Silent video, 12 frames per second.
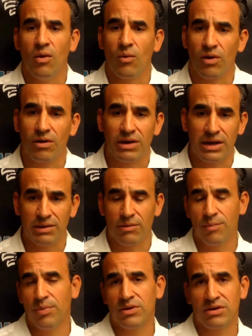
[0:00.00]
We're
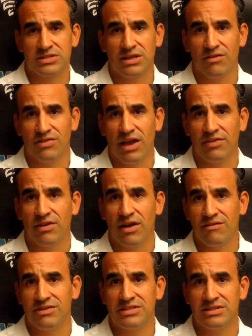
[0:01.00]
putting ourselves out there
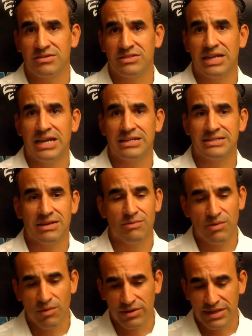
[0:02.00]
every single day to say
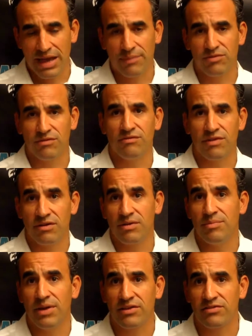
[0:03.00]
we want the absolute very
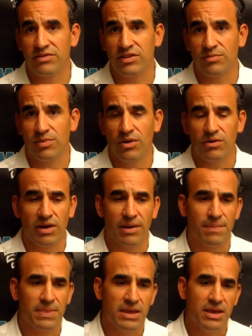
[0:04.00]
best for this program.
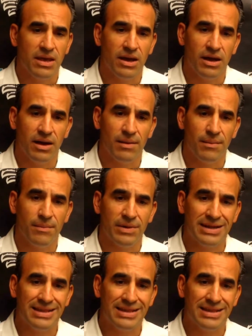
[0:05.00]
But